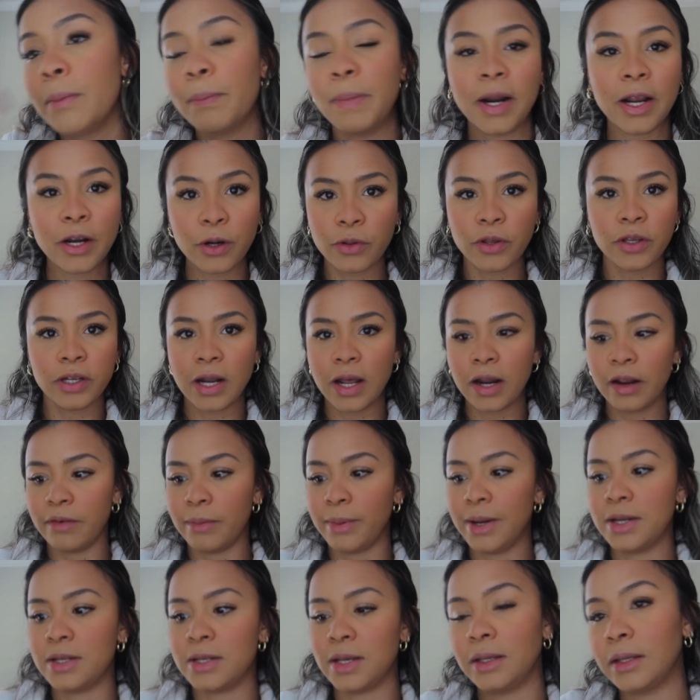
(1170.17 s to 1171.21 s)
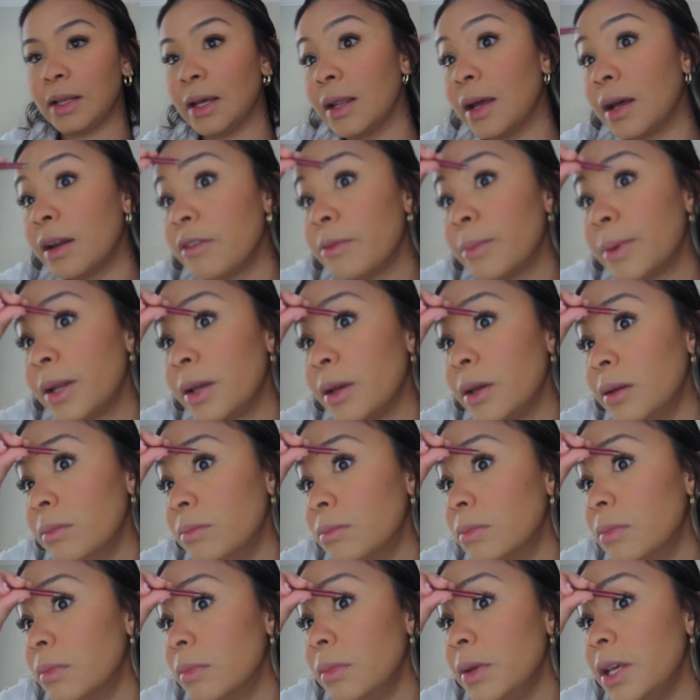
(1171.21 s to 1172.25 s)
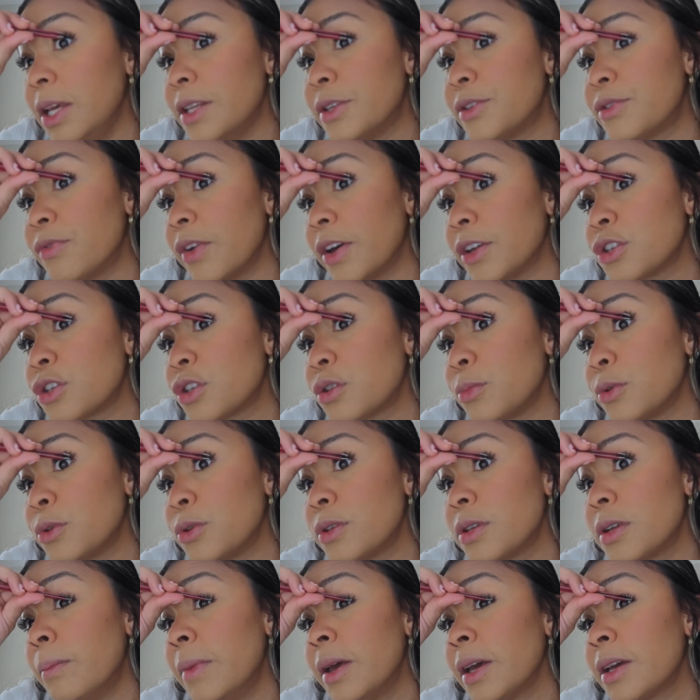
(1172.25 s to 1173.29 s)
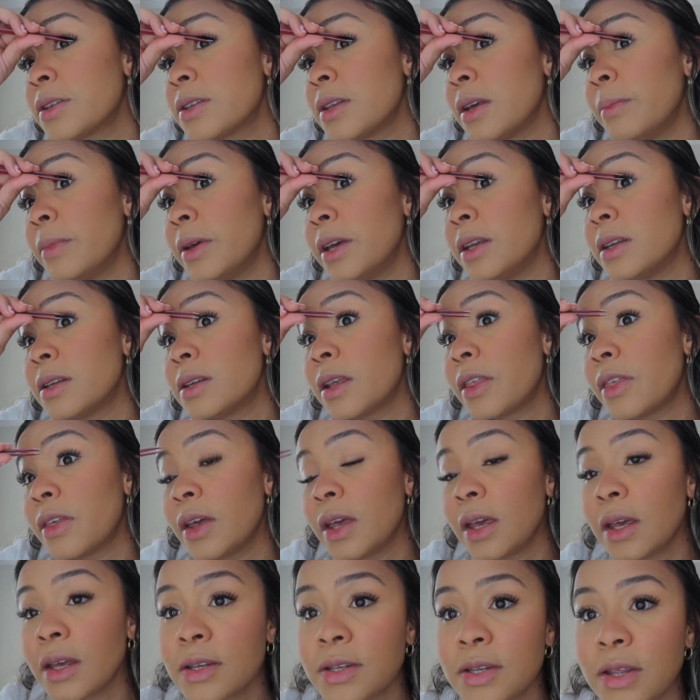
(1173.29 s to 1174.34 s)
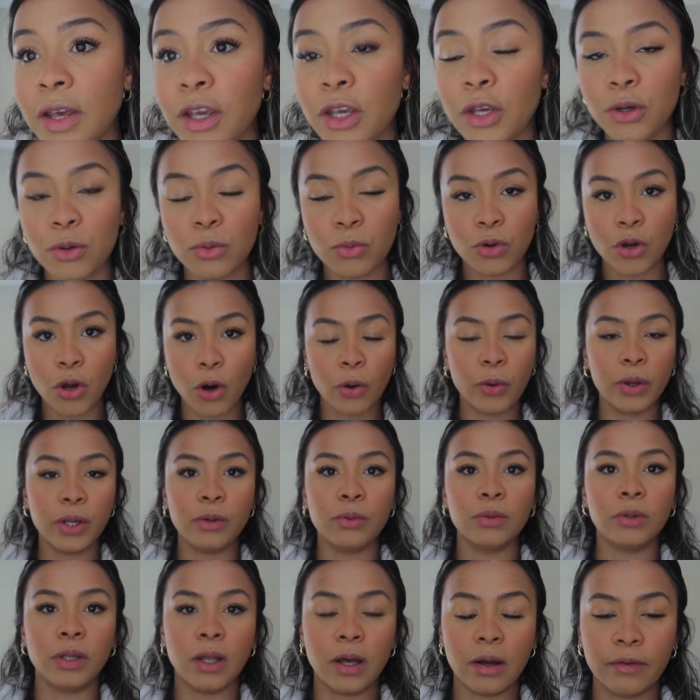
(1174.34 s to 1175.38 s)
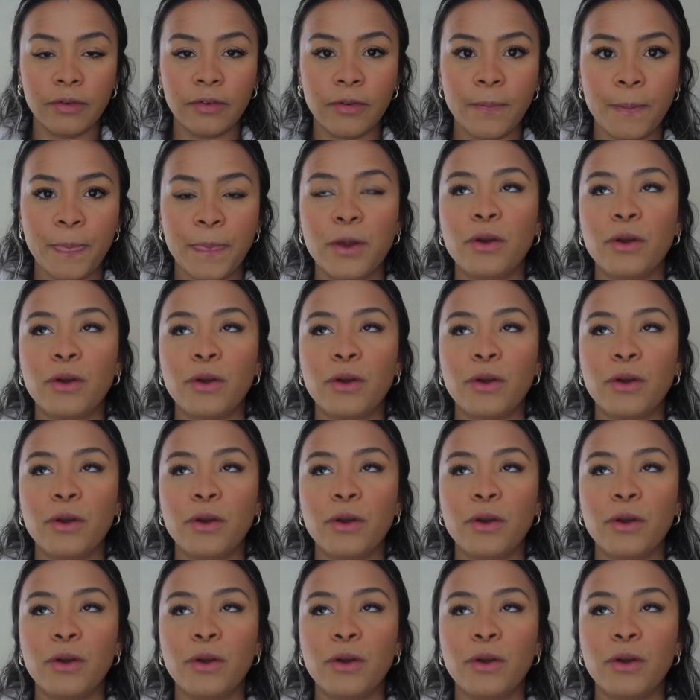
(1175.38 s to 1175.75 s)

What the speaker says: But I know that not everybody's like that. Not everybody eats vegetables. Mix them into things that you know you love.